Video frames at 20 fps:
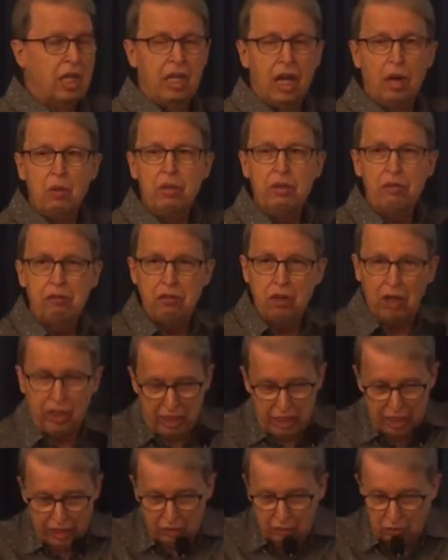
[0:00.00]
and we
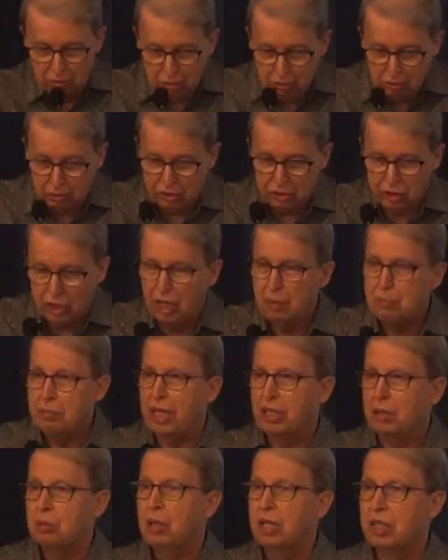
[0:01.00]
forget to stop
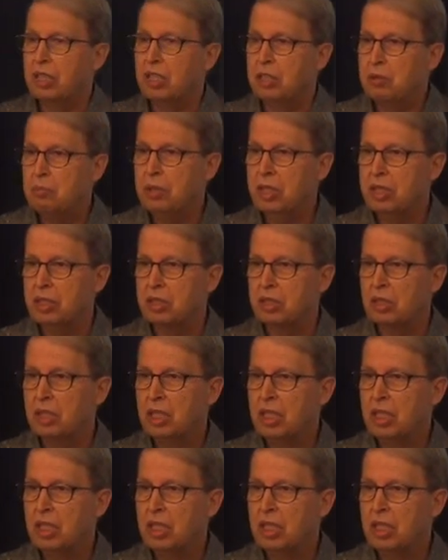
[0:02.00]
at what it means.